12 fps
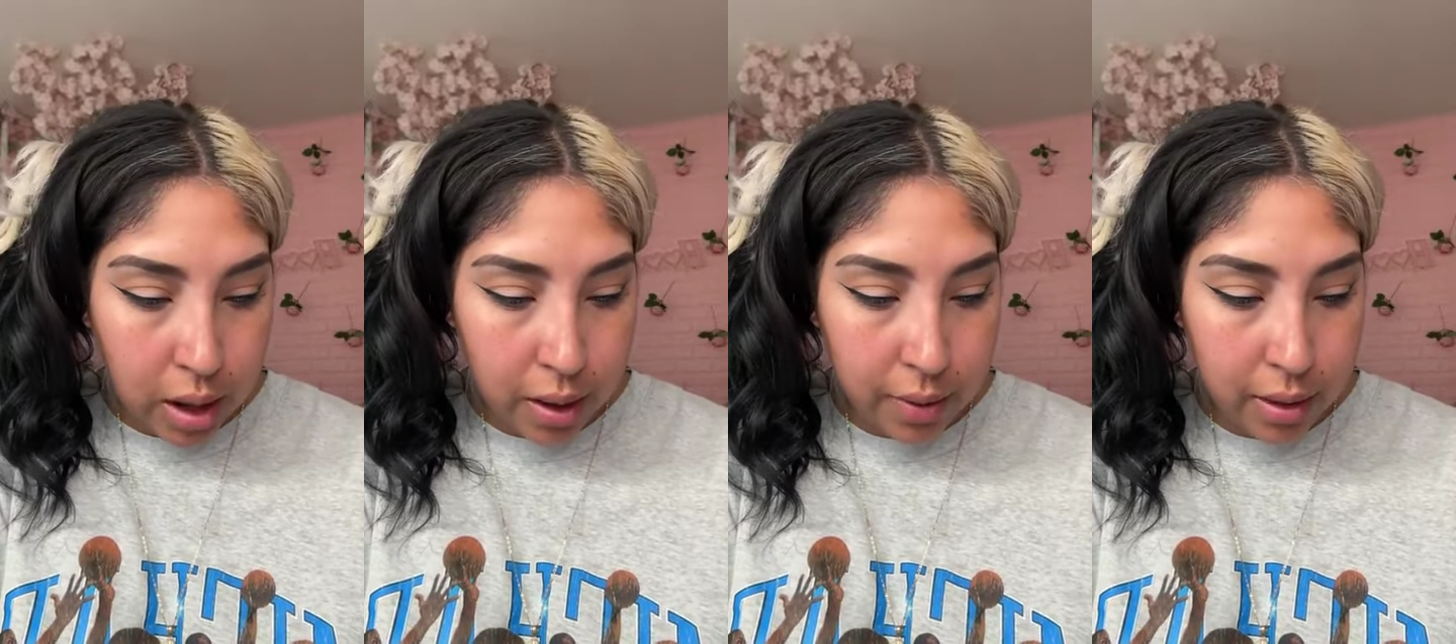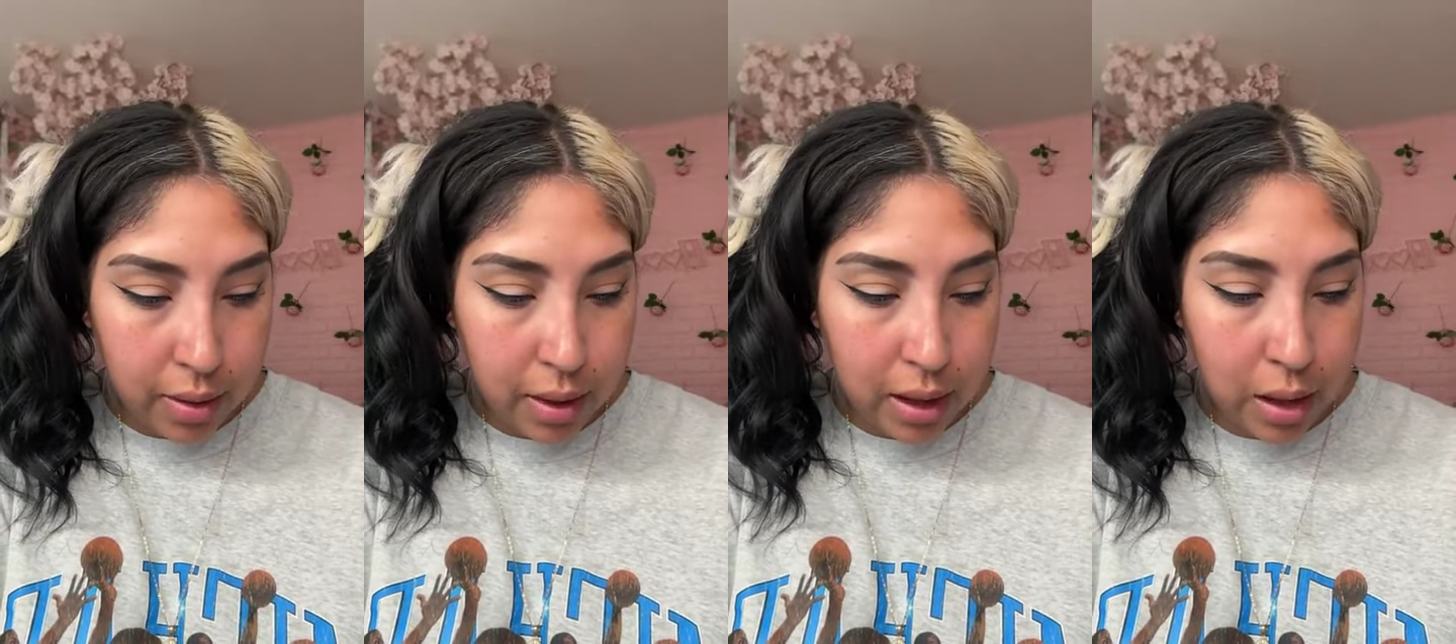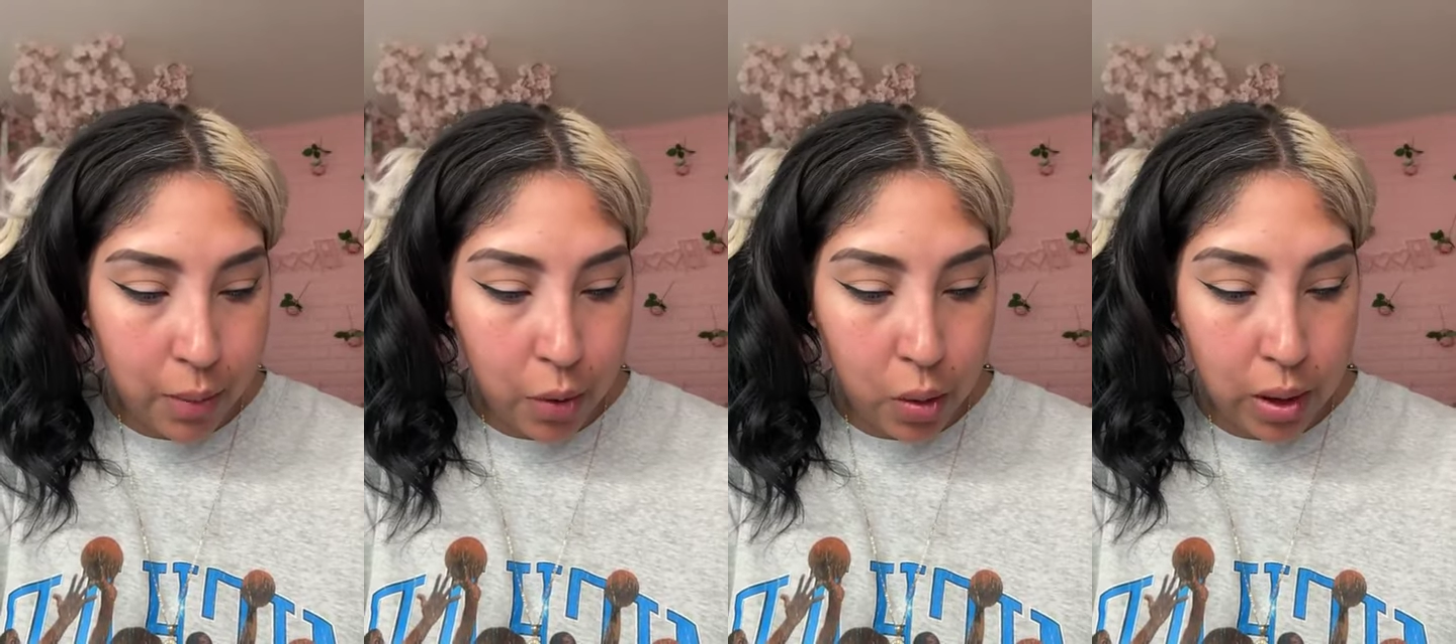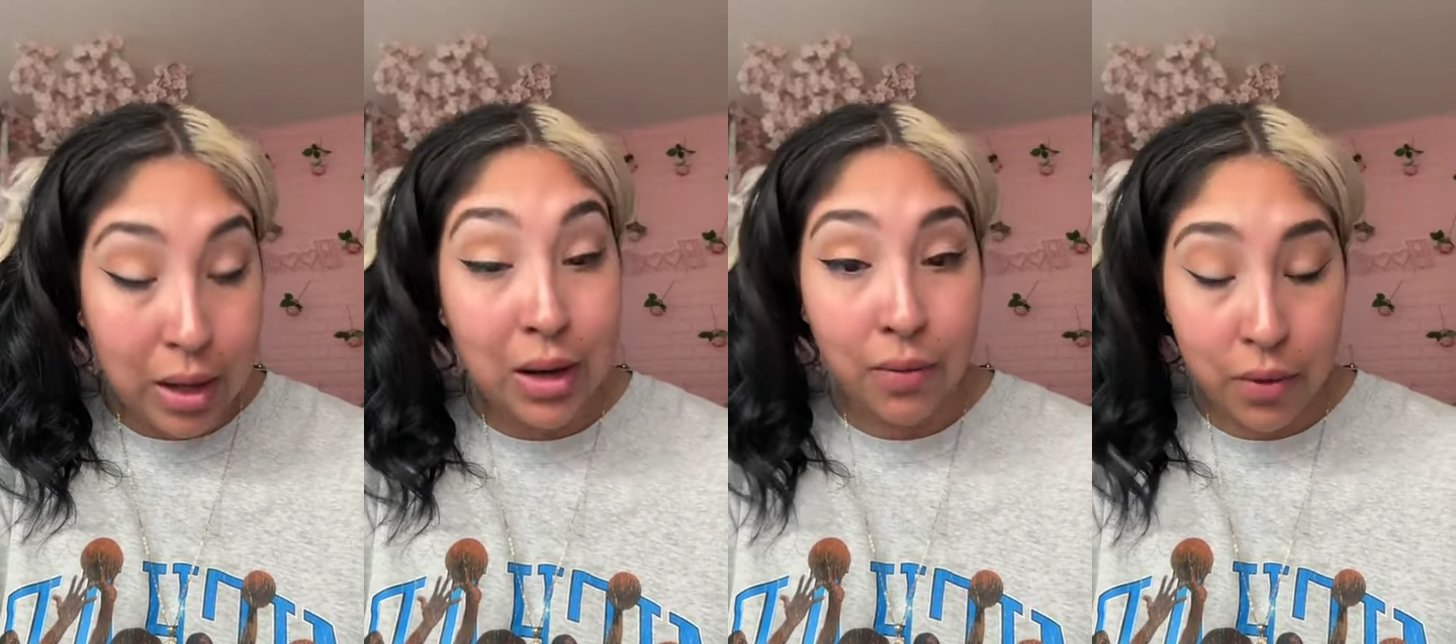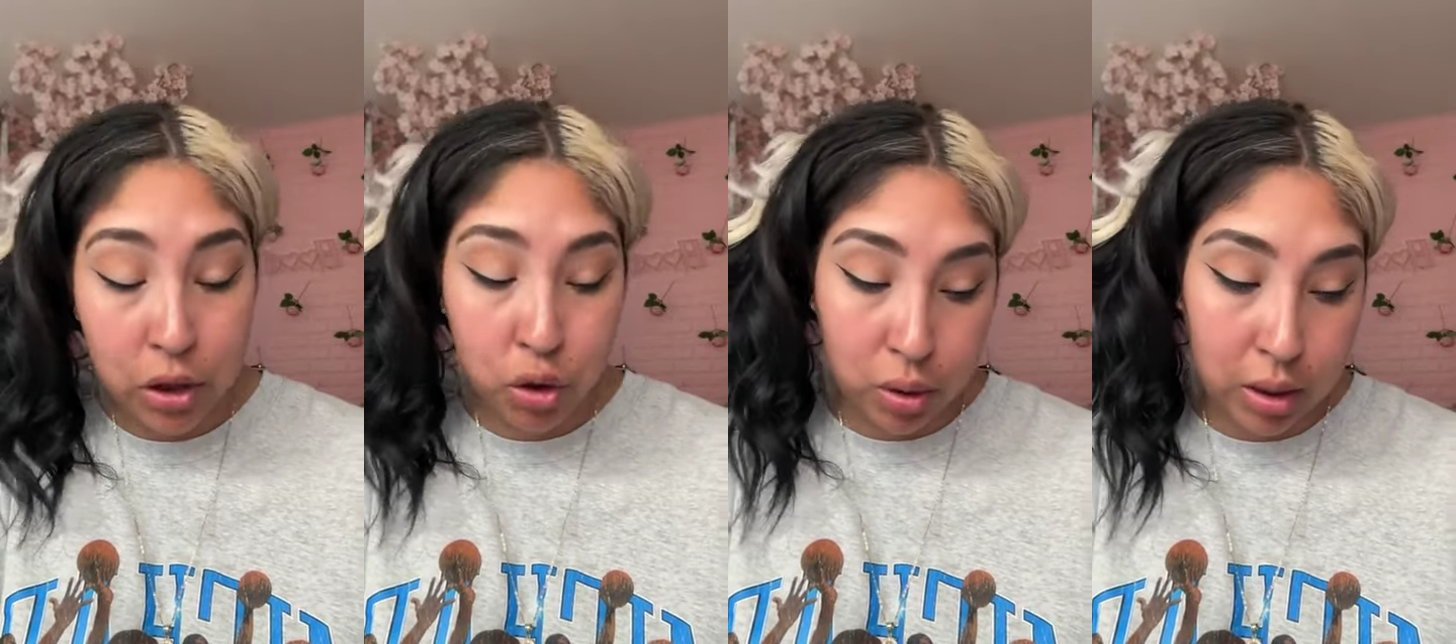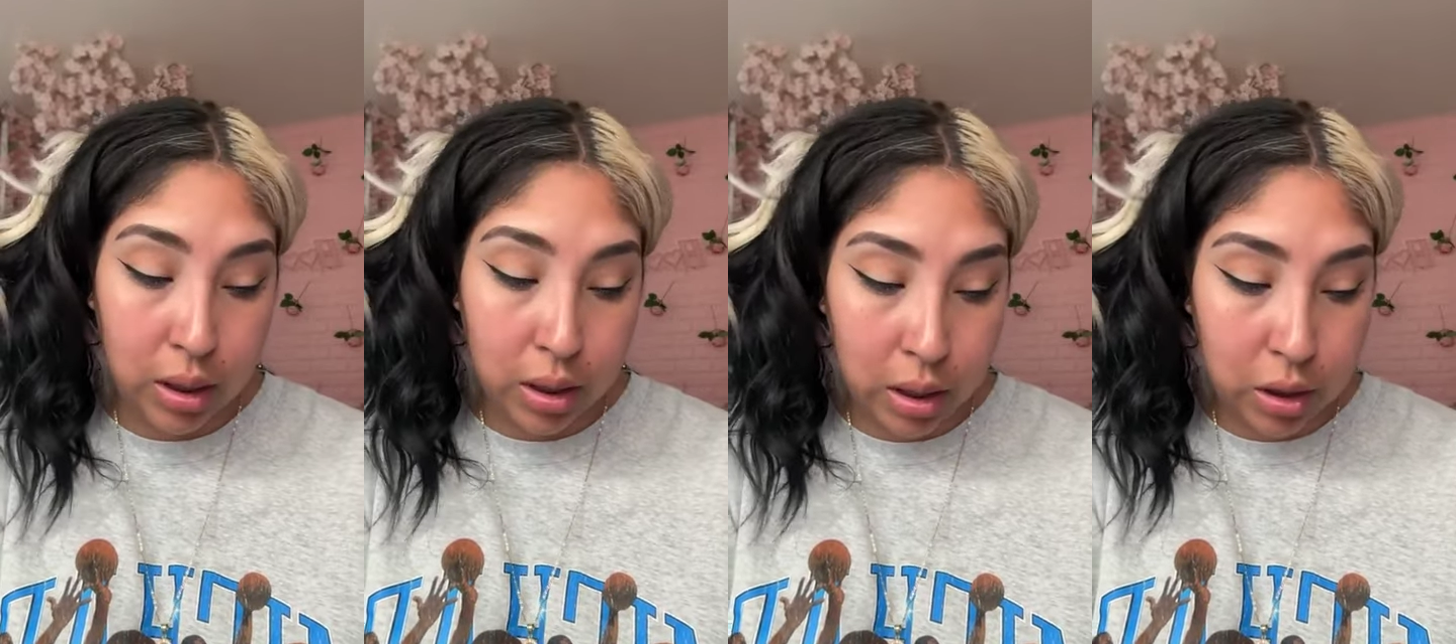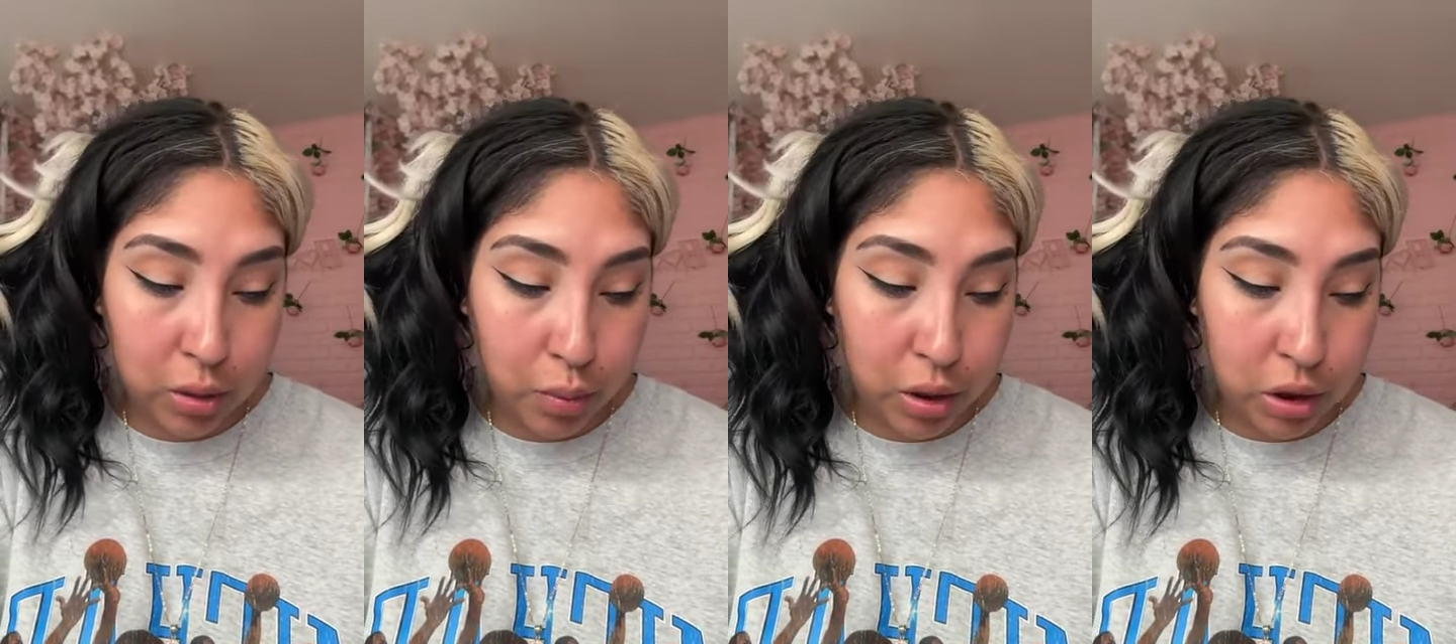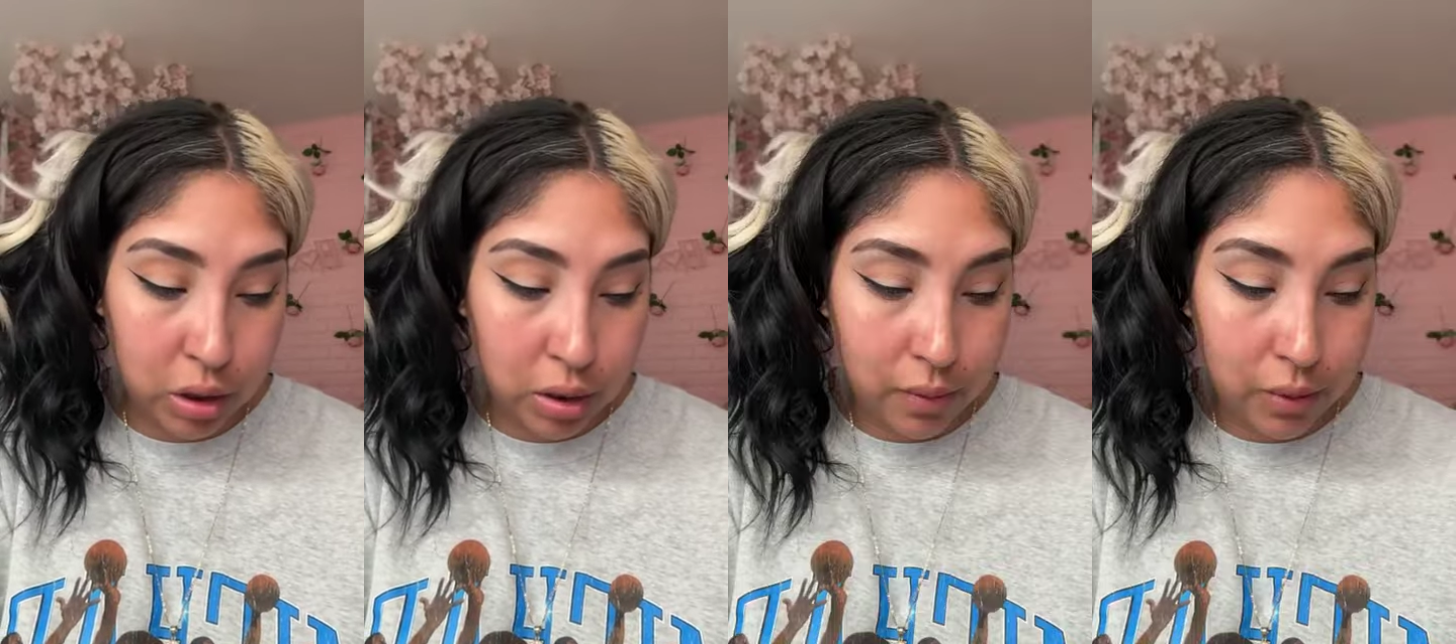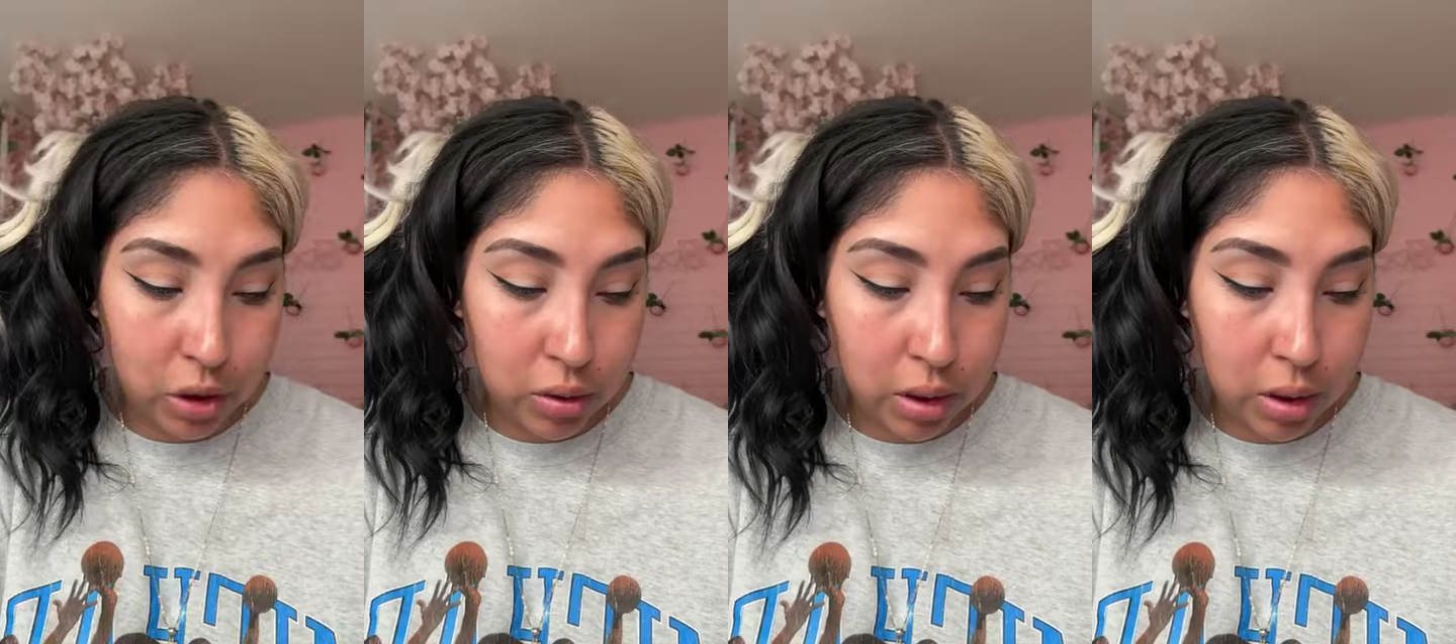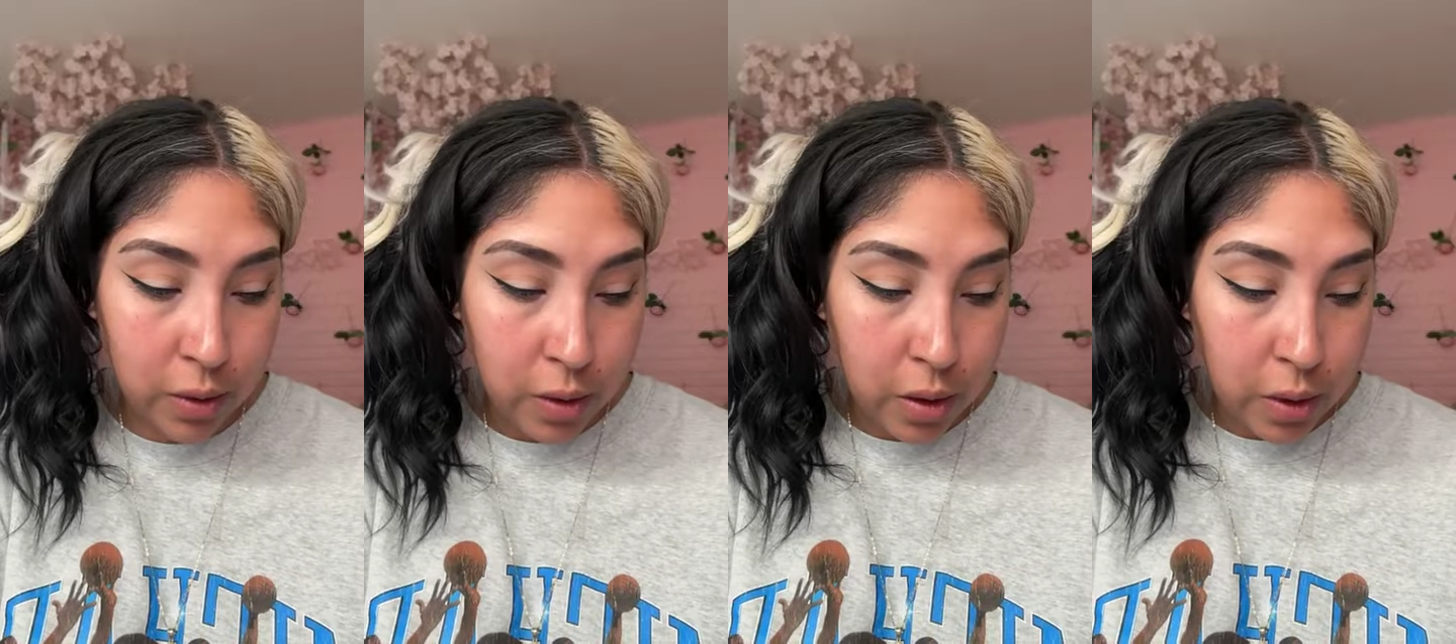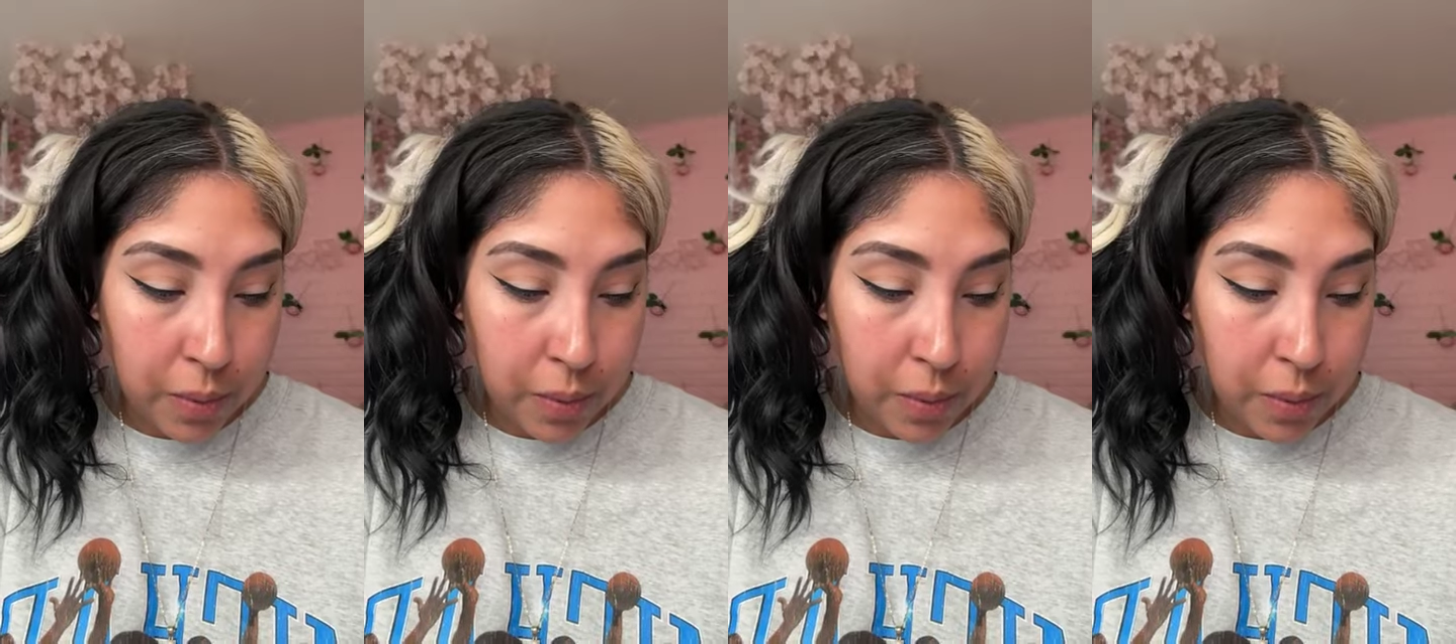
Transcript: And then they keep go individually, each brush individually.